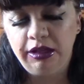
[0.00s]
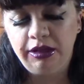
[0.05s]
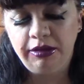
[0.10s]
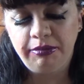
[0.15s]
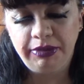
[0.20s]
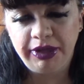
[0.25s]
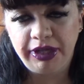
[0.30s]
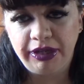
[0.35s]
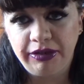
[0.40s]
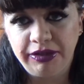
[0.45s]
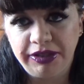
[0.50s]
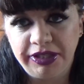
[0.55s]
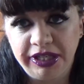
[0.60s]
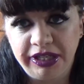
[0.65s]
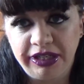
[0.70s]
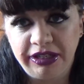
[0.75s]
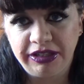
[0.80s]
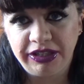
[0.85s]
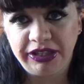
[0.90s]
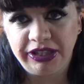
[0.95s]
because they
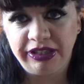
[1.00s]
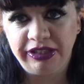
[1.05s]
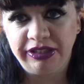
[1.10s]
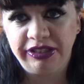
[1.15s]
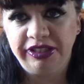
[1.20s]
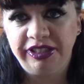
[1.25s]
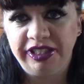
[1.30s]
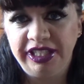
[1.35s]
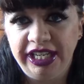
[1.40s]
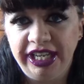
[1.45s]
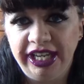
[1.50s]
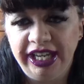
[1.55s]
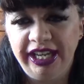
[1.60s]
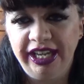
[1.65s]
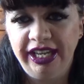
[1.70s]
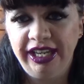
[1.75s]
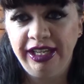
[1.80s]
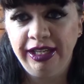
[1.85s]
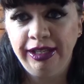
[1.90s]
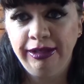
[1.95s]
are starting to say
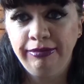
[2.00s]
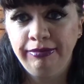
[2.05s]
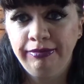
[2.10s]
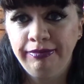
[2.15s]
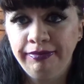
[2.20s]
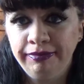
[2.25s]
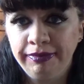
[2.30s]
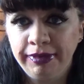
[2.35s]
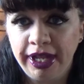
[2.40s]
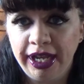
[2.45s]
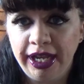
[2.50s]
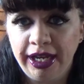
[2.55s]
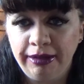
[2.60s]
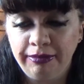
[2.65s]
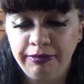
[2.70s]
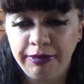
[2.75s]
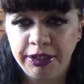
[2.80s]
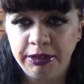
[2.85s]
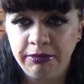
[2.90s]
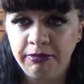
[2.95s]

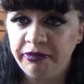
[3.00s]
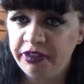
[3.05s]
some